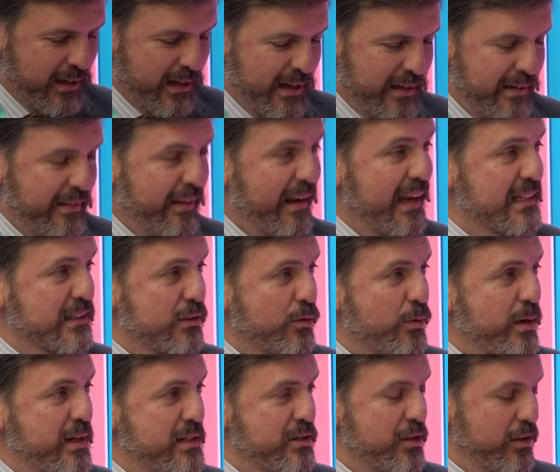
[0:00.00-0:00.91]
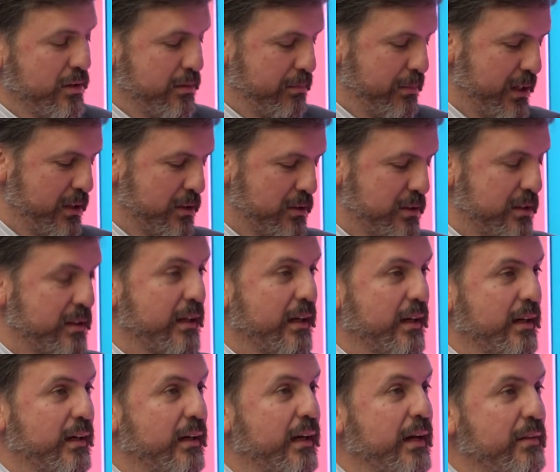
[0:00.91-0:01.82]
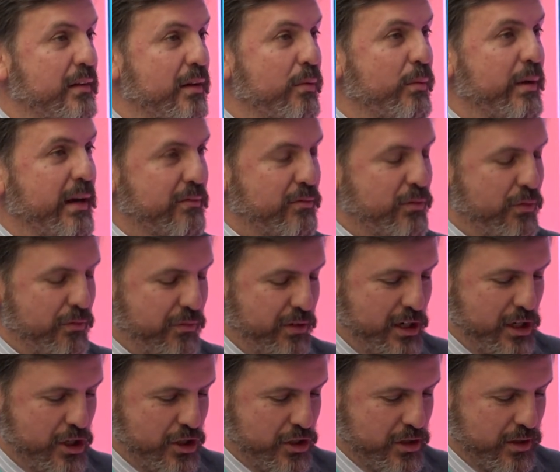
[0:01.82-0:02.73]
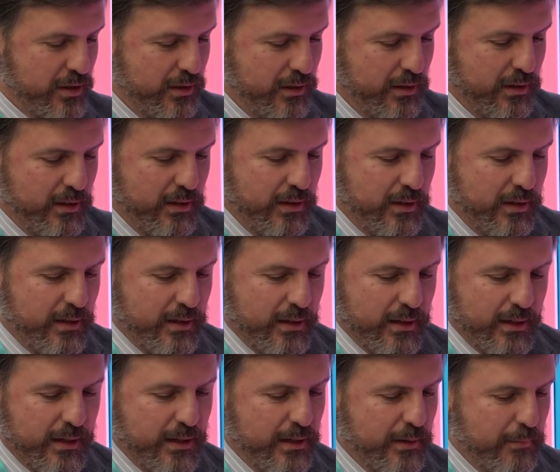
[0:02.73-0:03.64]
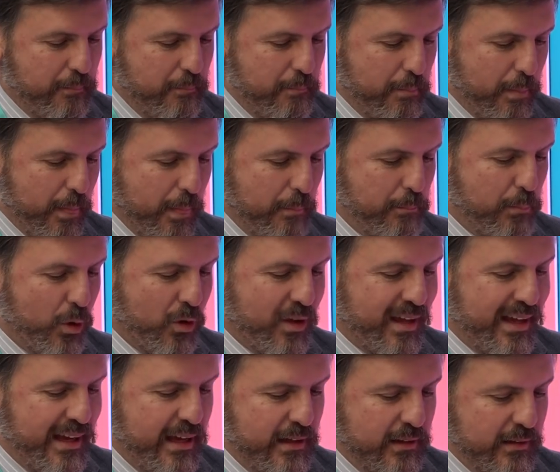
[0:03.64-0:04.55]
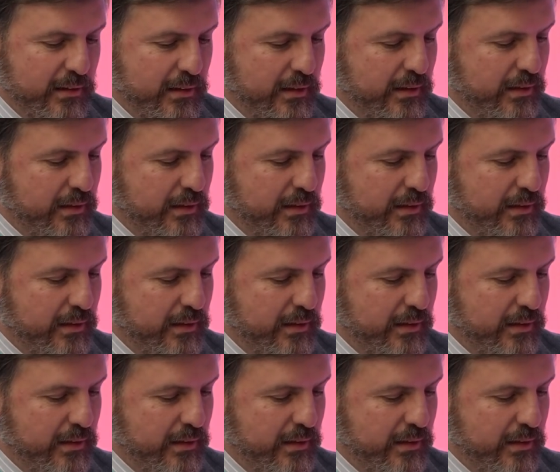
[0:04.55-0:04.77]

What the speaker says: and the last question, because I think we have to finish. ¿Por qué?